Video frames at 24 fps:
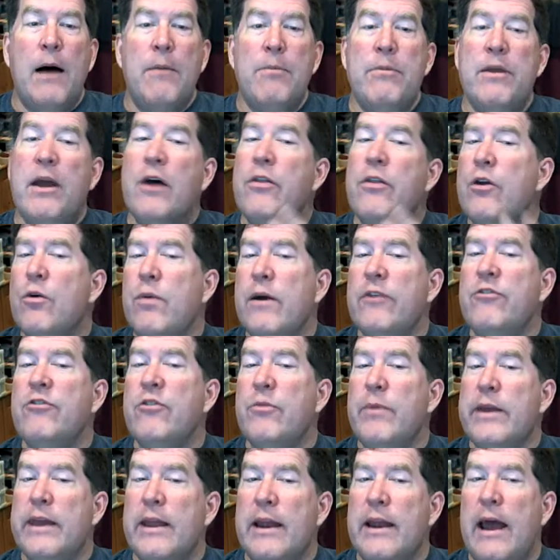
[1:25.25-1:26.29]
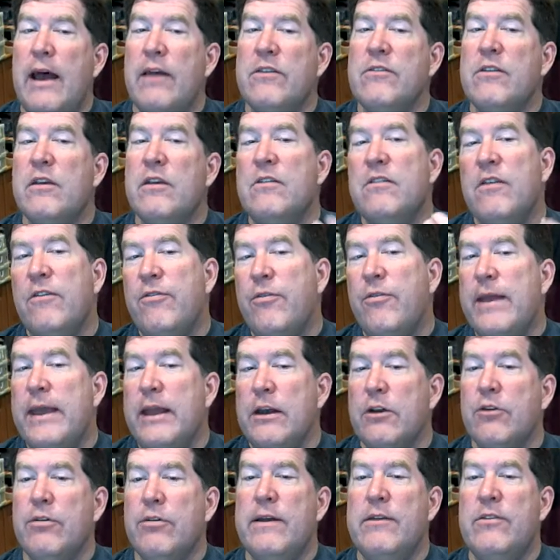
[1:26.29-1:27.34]
The other question we can ask is, if we
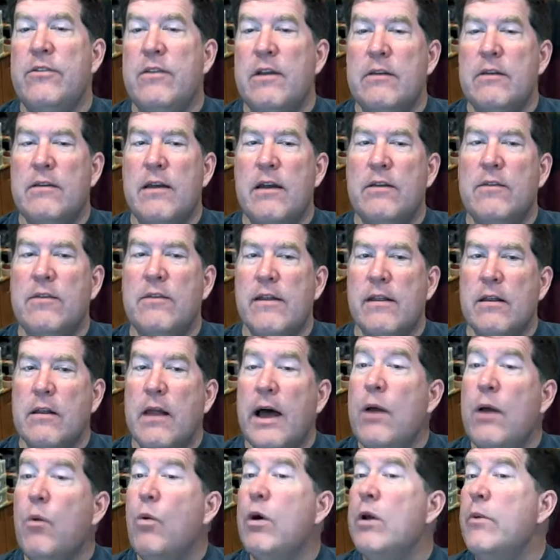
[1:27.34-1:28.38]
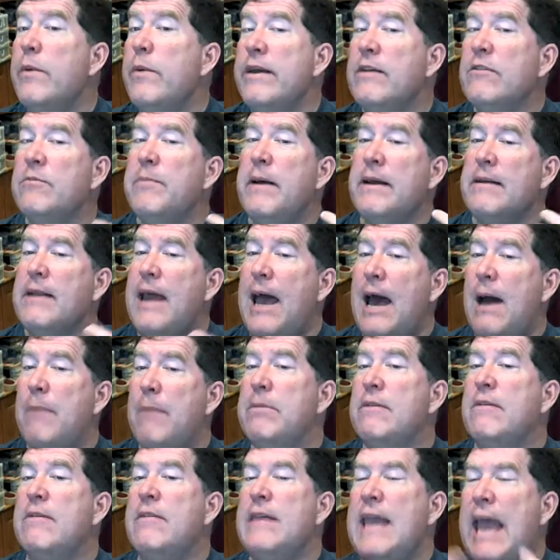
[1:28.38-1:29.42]
increase the intensity of the light, what do we expect to
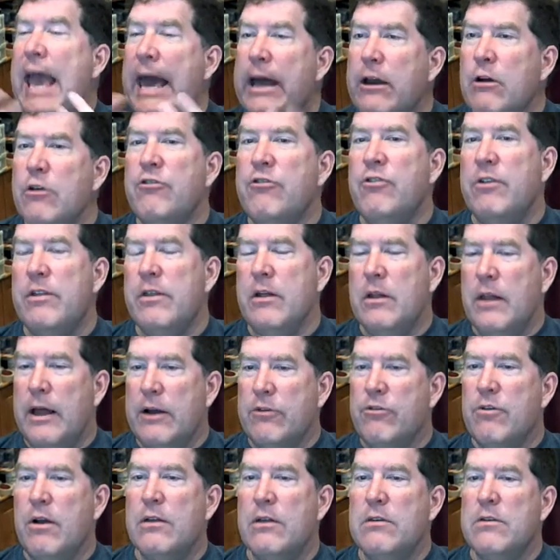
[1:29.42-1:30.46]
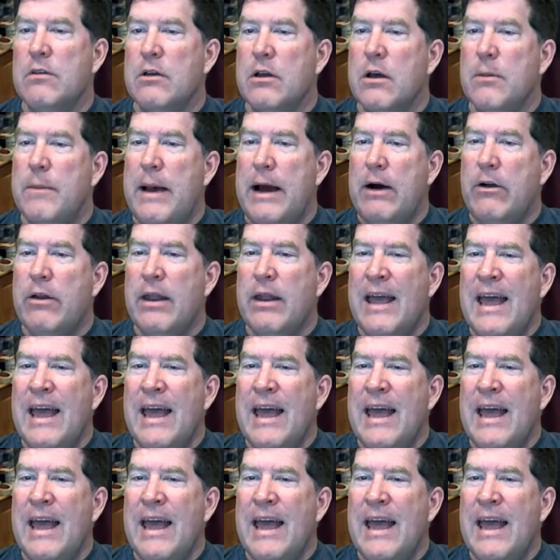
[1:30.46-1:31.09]
happen to the energy of the electrons that come out?